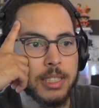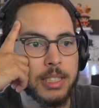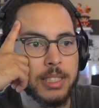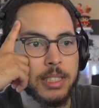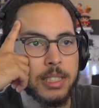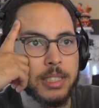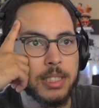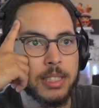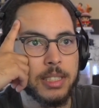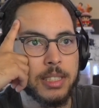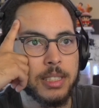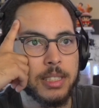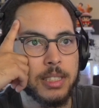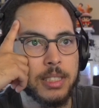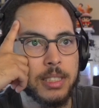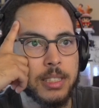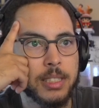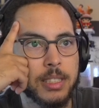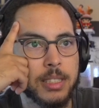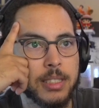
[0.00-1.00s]

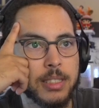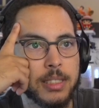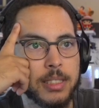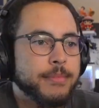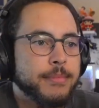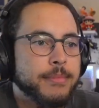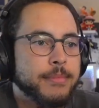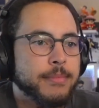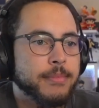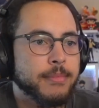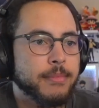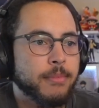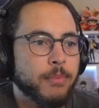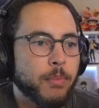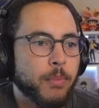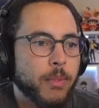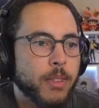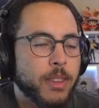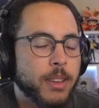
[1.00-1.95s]
No one is speaking in this clip.